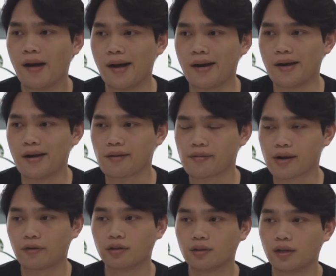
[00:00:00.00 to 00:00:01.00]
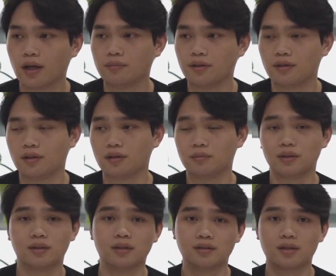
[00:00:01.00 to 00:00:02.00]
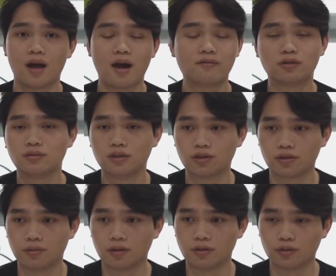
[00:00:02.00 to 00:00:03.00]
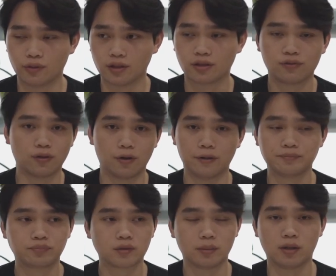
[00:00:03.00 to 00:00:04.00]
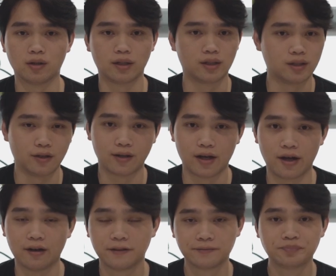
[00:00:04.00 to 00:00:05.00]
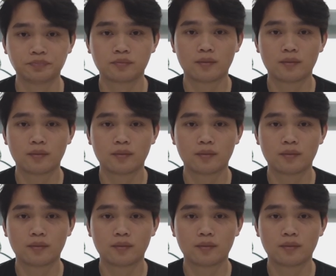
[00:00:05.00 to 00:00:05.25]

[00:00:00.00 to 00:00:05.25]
And that really had me thinking, because I've only streamed on Twitch for about like a year and a half,